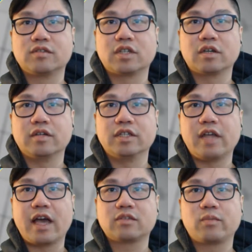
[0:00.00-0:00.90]
0 in
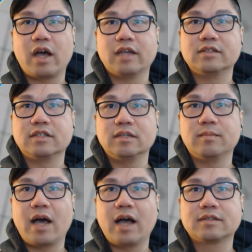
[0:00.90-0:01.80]
the X, Y, and Z
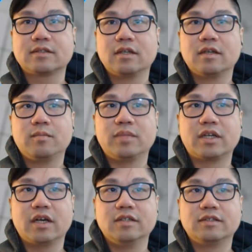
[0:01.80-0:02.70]
box,
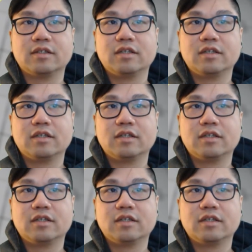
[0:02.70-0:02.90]
because